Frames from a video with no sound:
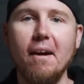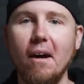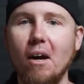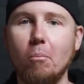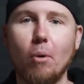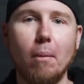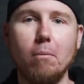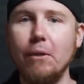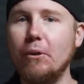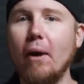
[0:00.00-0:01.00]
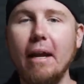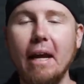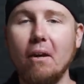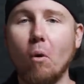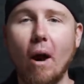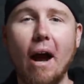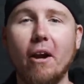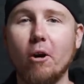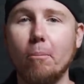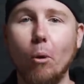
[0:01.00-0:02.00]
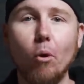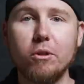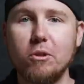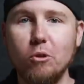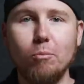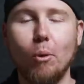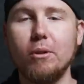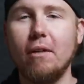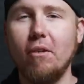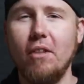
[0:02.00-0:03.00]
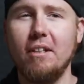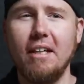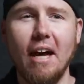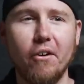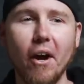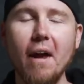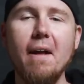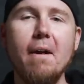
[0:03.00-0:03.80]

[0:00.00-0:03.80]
um, probably grade eight or higher bolts to bolt everything together.